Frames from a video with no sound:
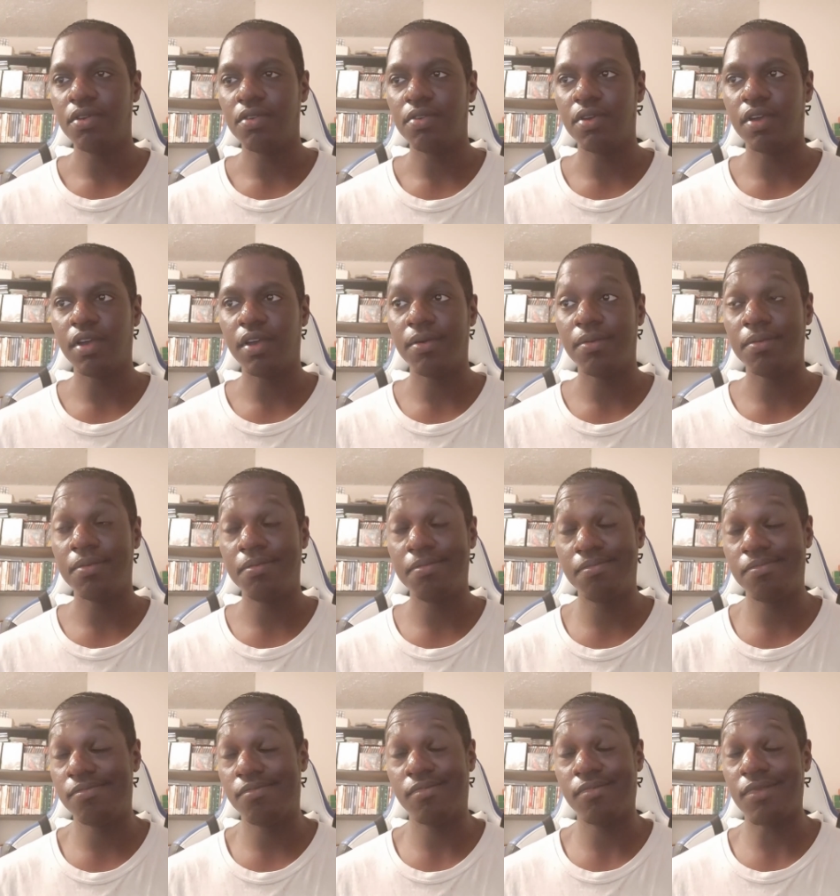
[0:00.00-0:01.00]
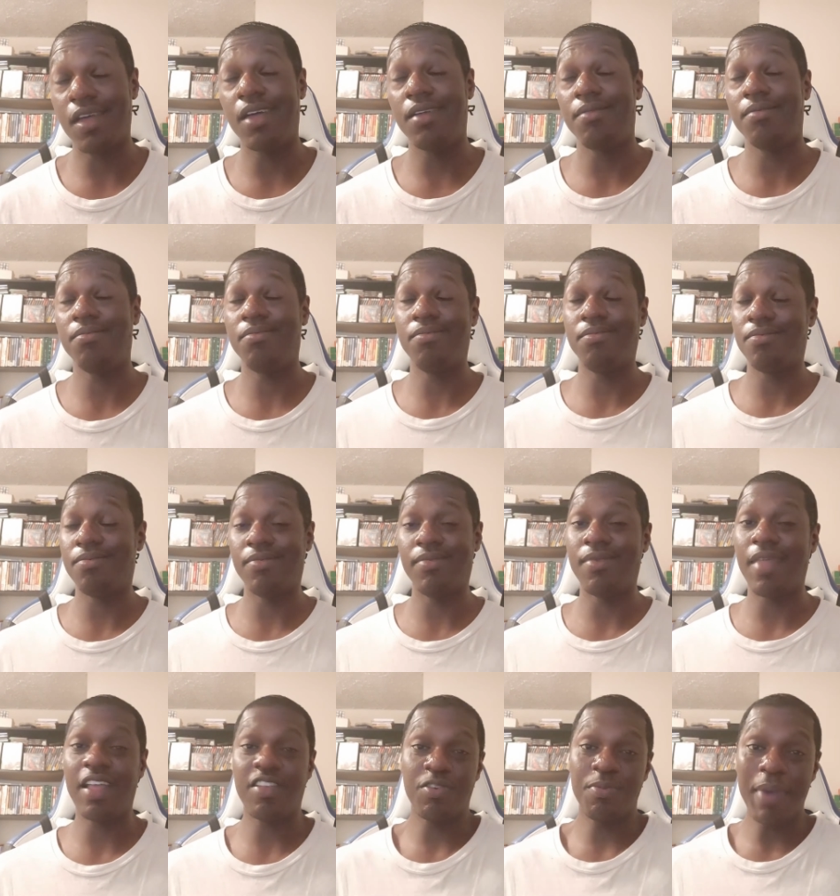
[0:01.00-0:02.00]
Um,
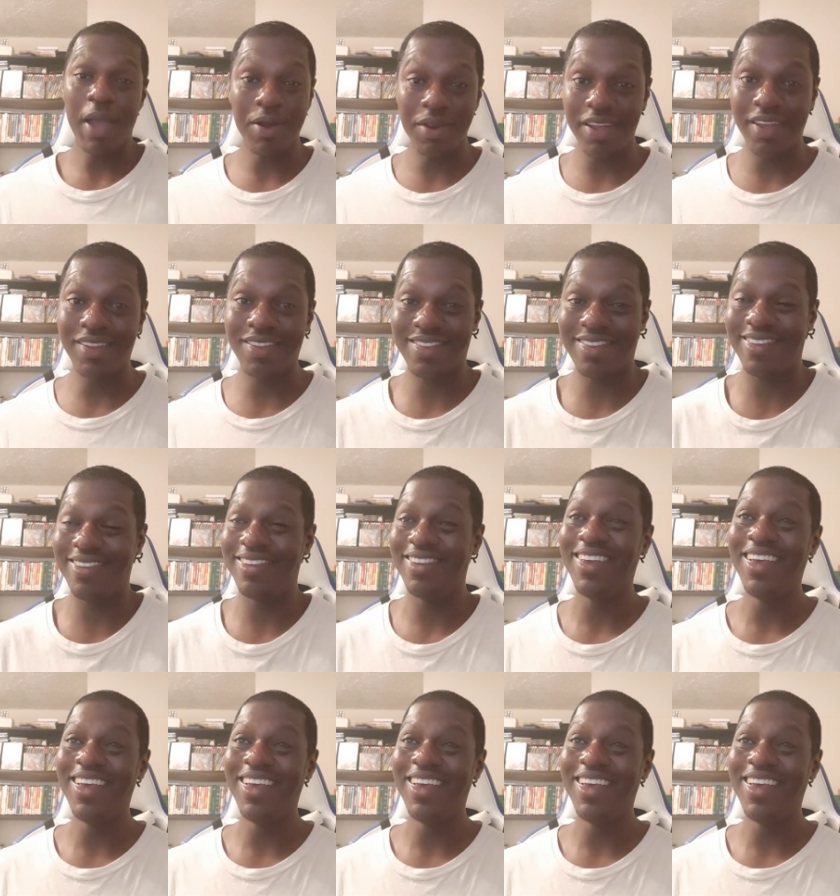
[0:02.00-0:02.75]
that's about it.